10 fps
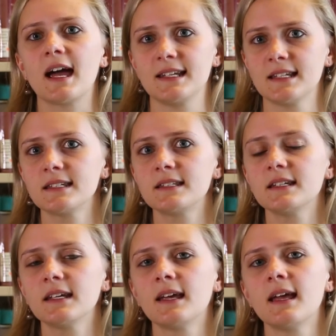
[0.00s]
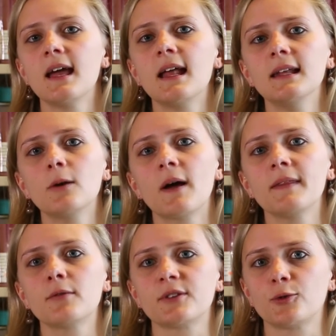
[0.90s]
identity,
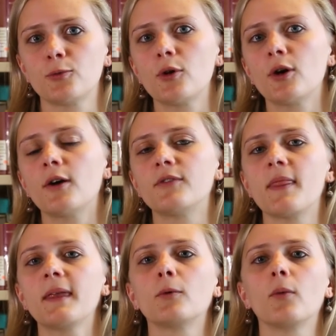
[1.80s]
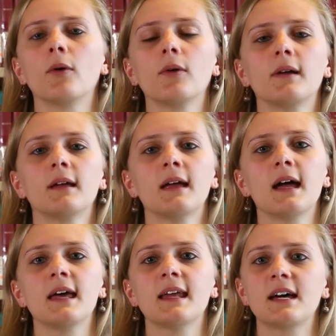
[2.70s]
Lelwani was the ruler of the netherworld
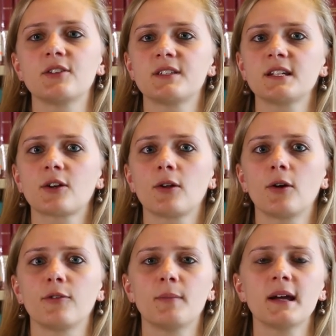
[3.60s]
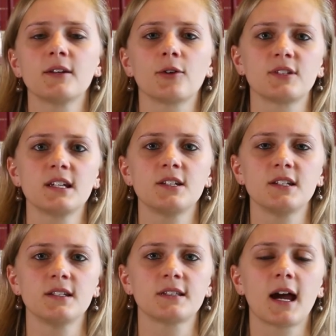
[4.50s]
and had a circle of minor
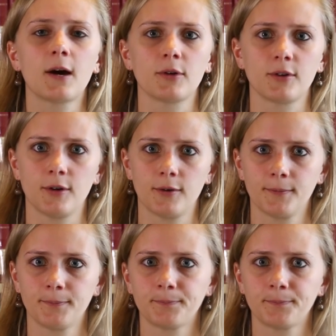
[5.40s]
deities around her.